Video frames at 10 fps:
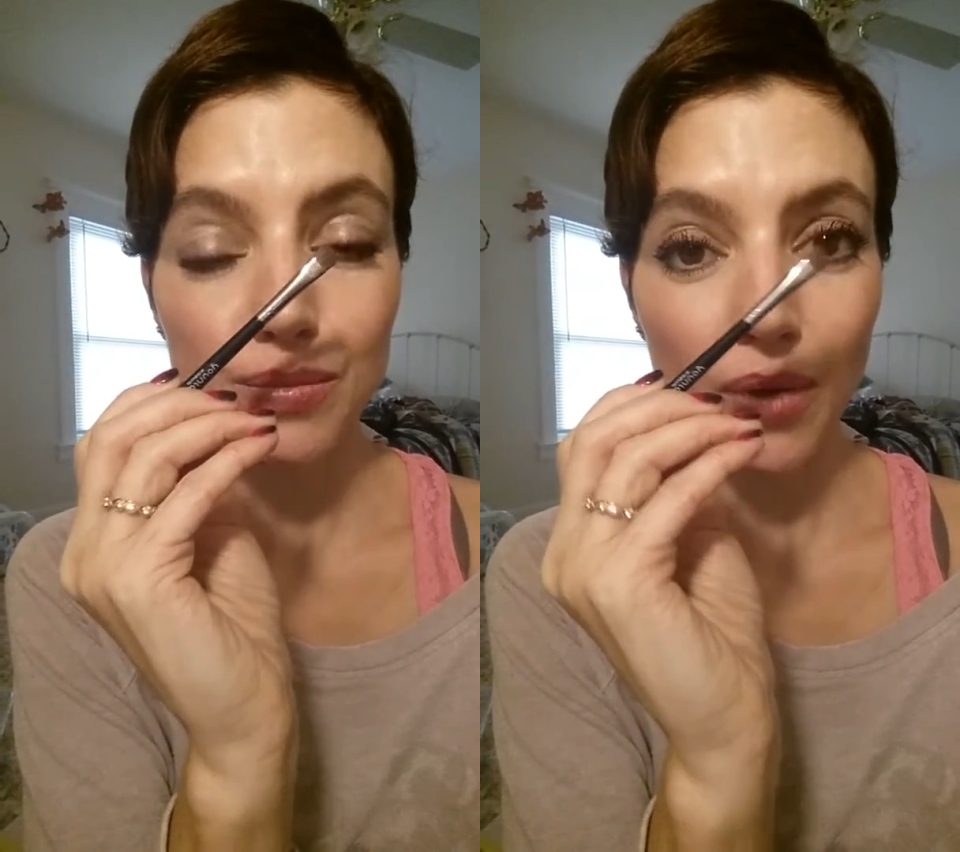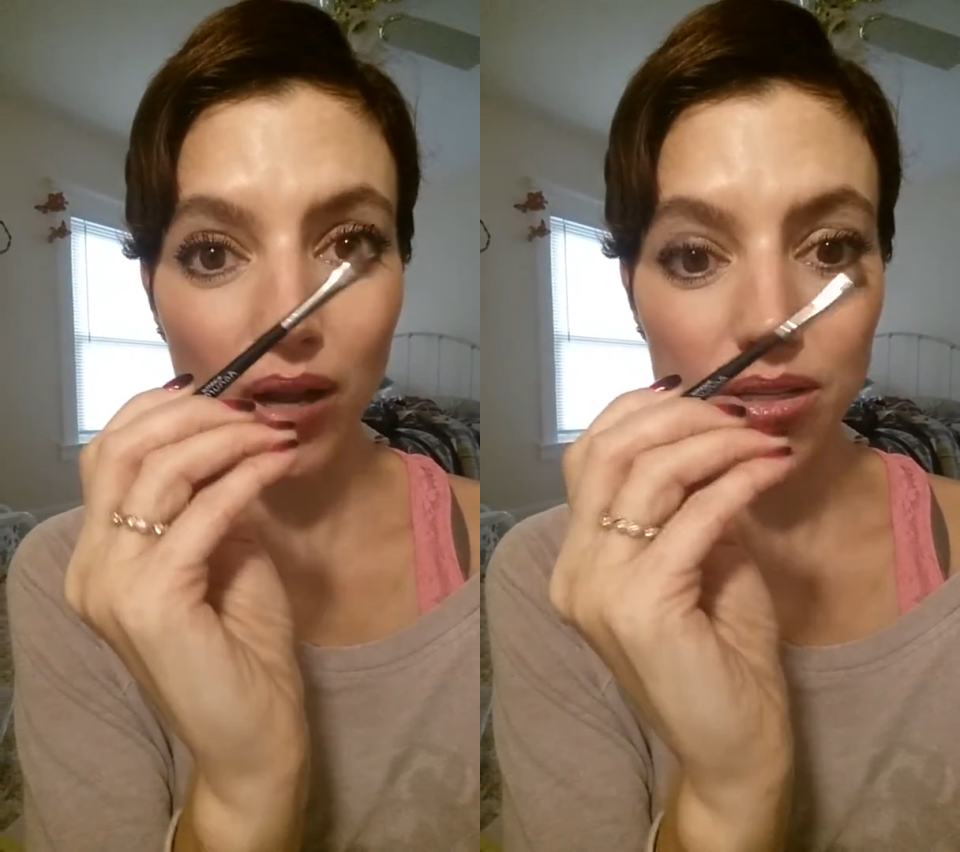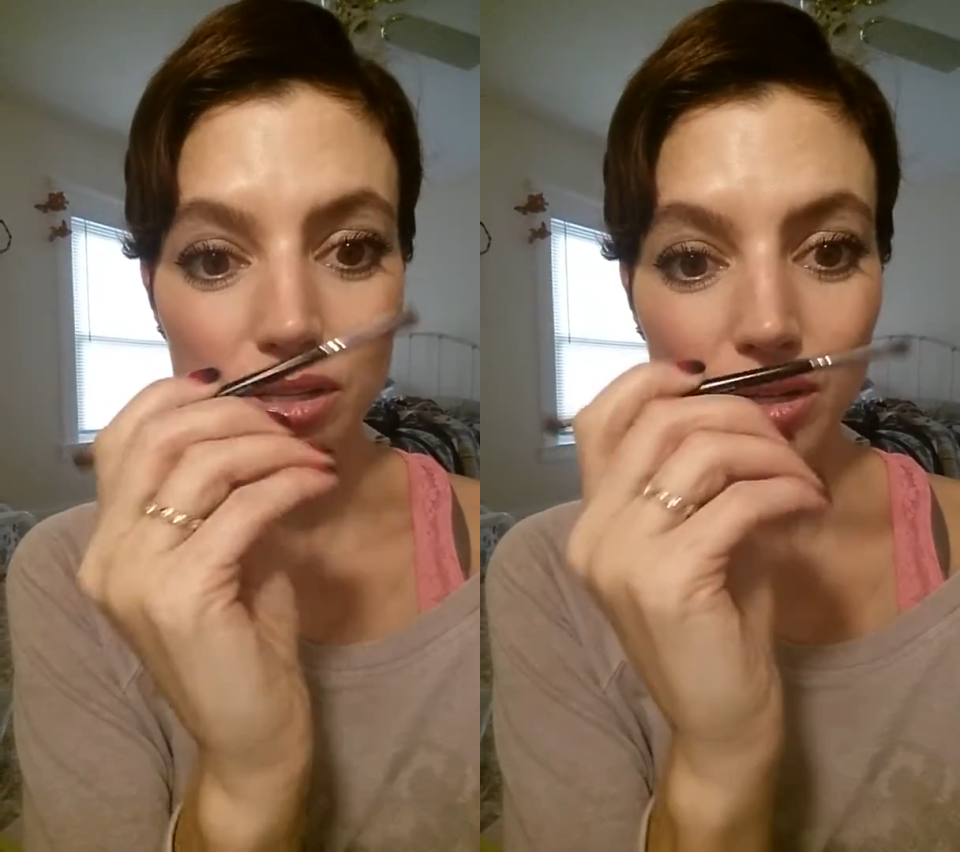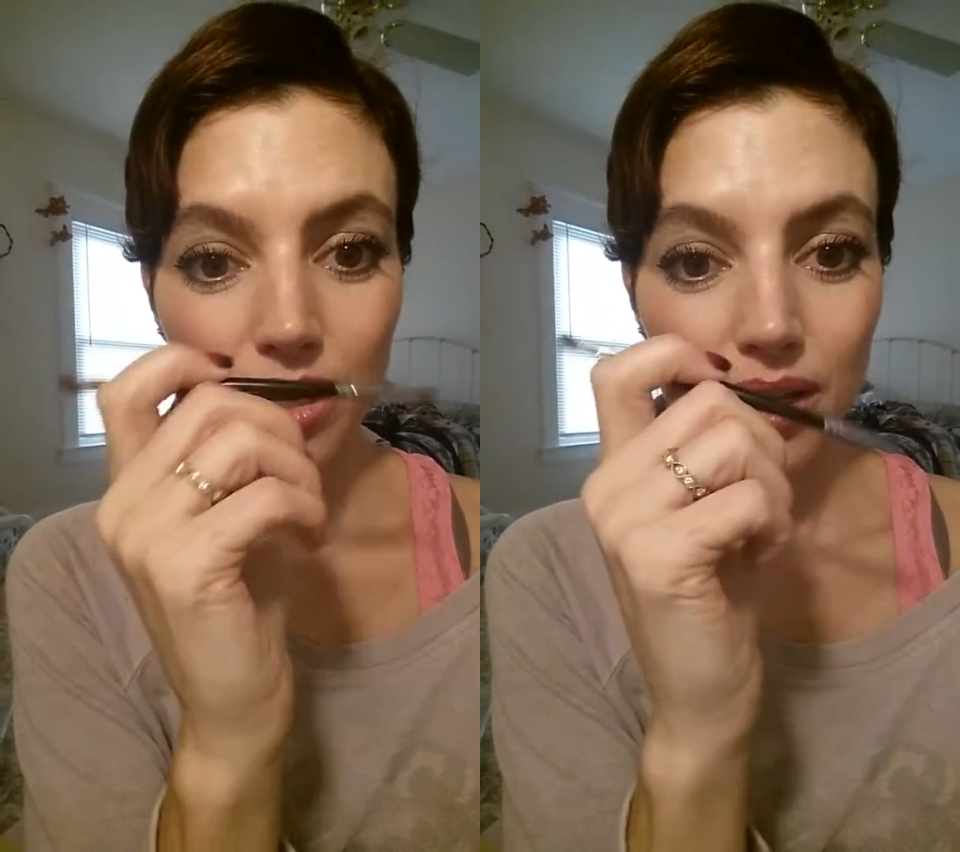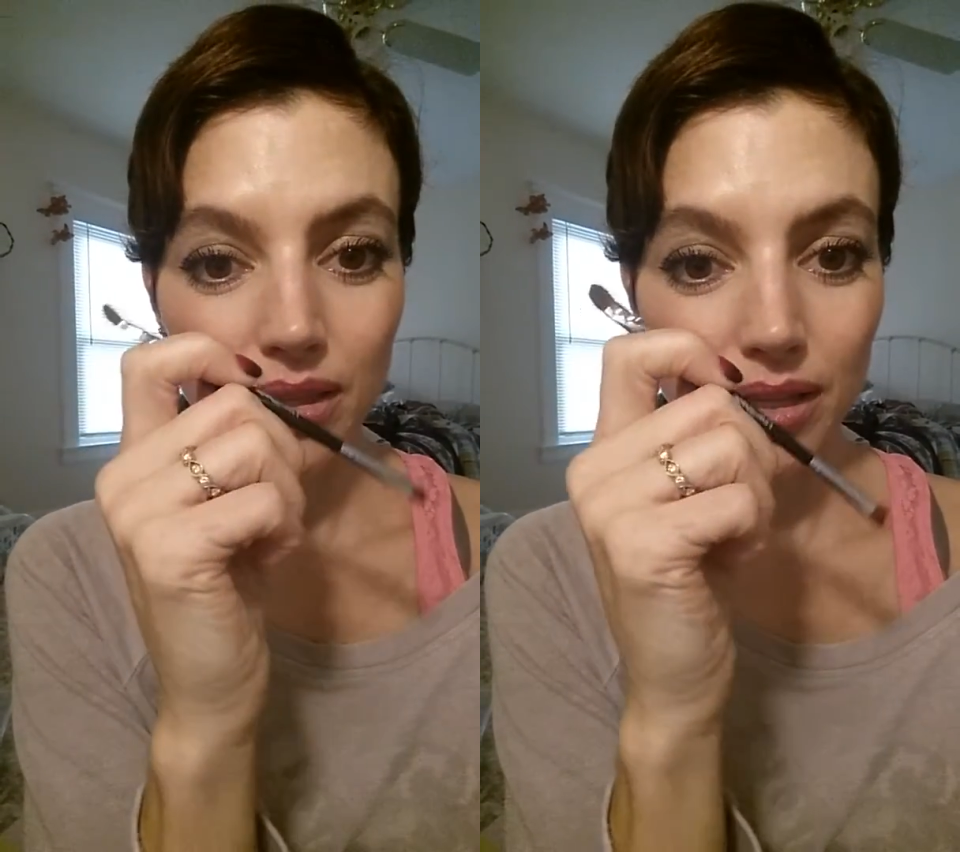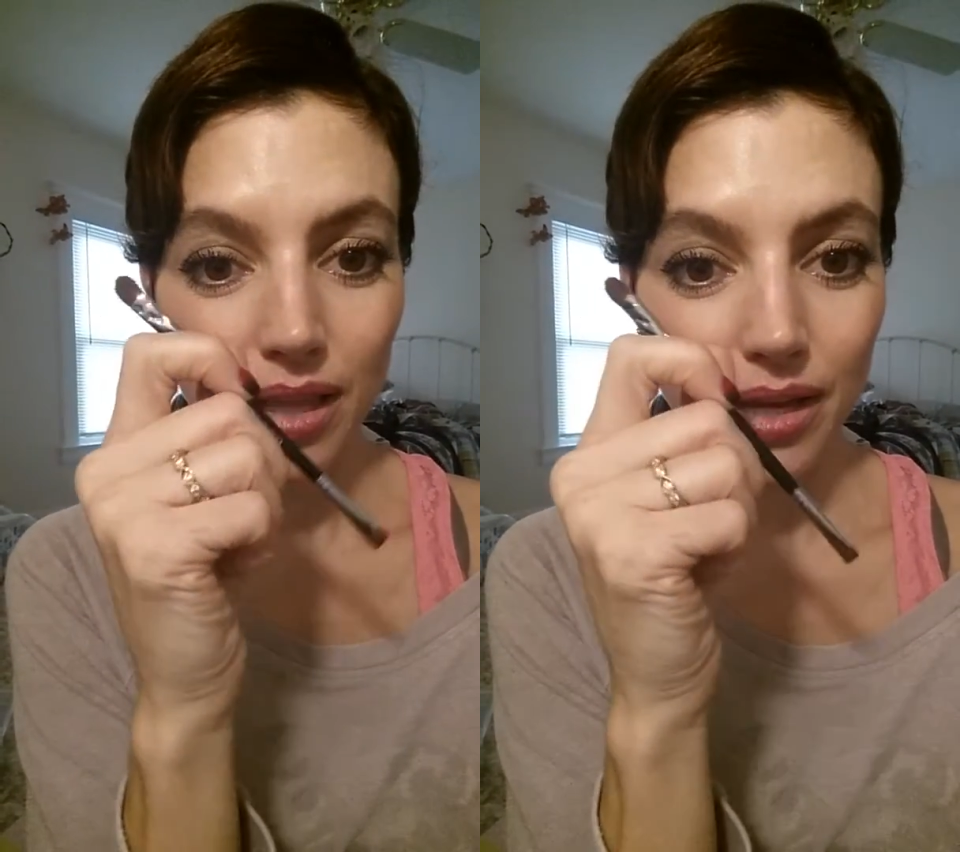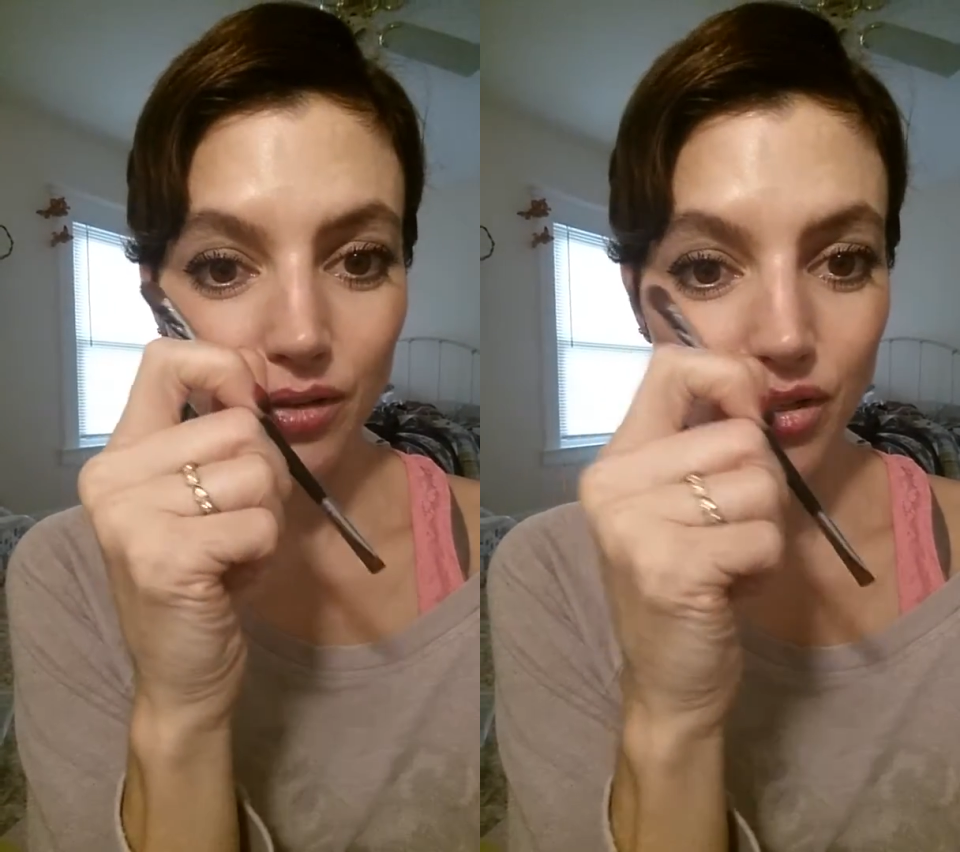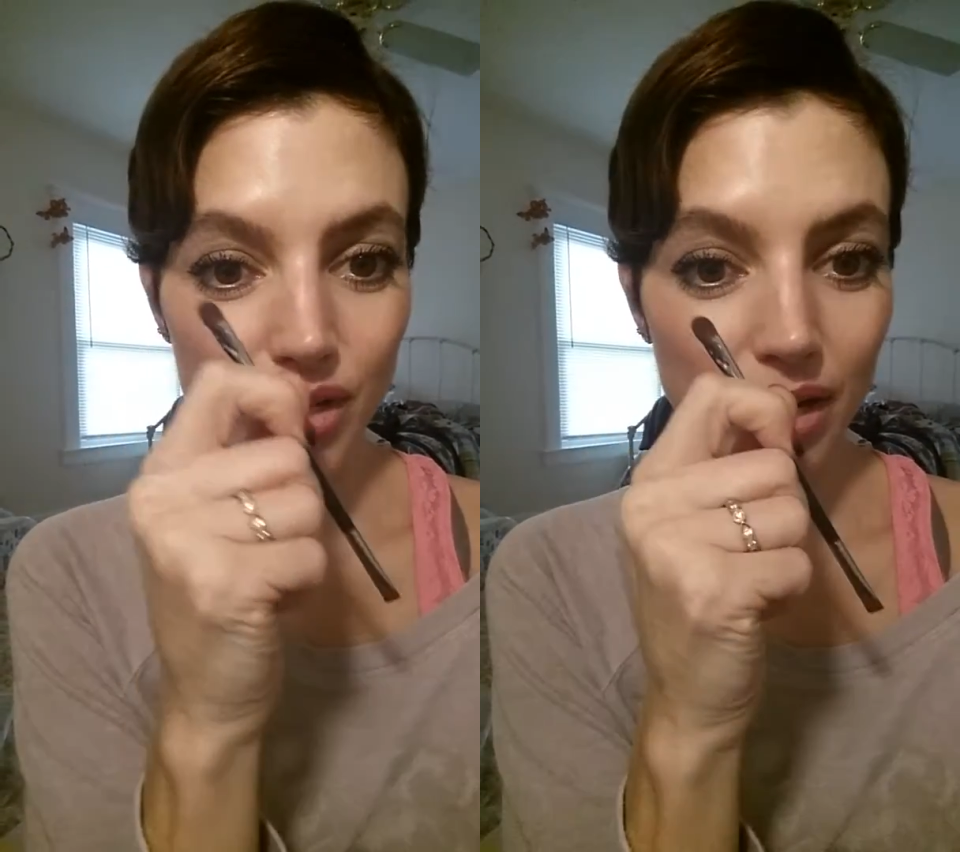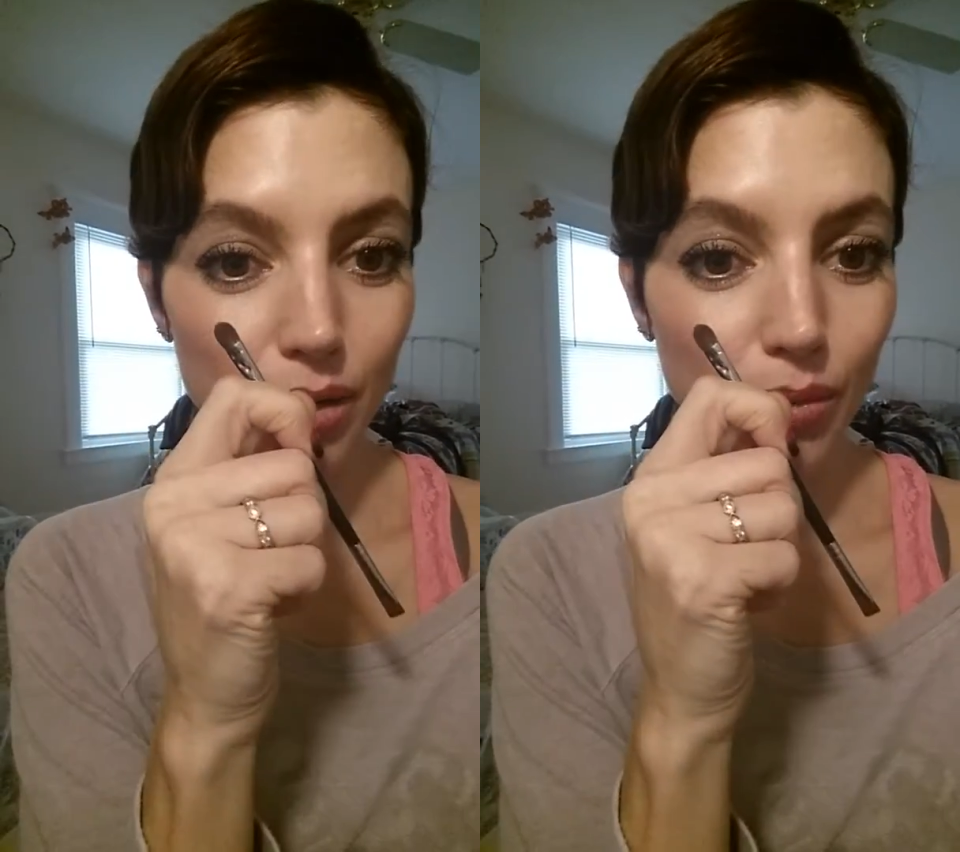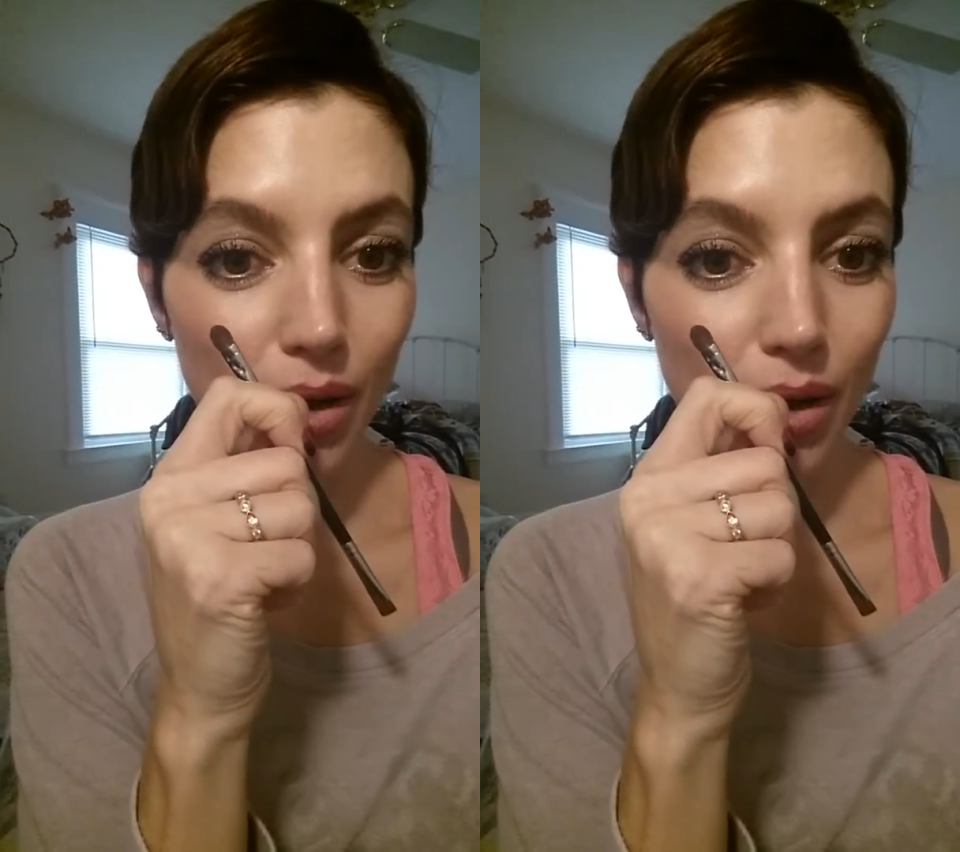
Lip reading: brush, the liner shader